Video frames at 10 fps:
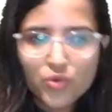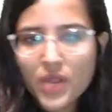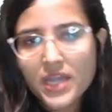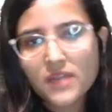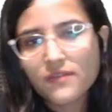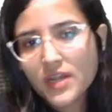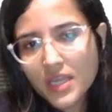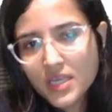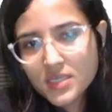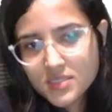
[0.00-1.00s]
to 91
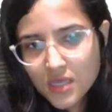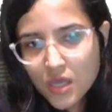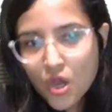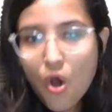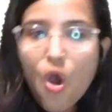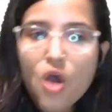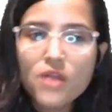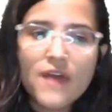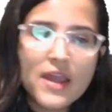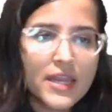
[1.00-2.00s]
days or
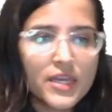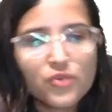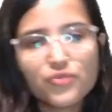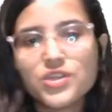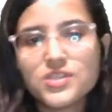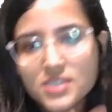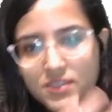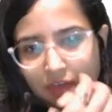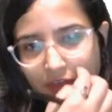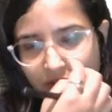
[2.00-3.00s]
180 to
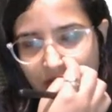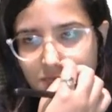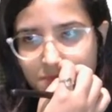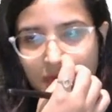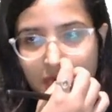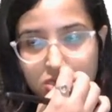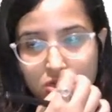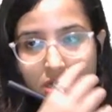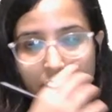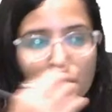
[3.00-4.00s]
365 days based
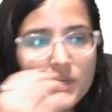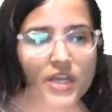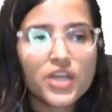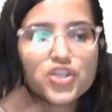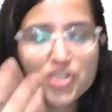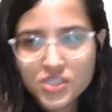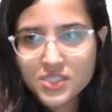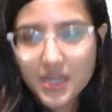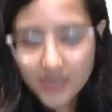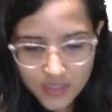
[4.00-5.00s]
on the liquidity conditions
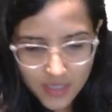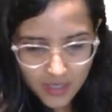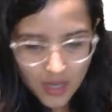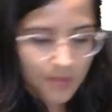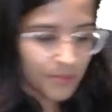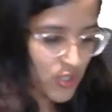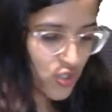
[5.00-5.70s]
that are there and based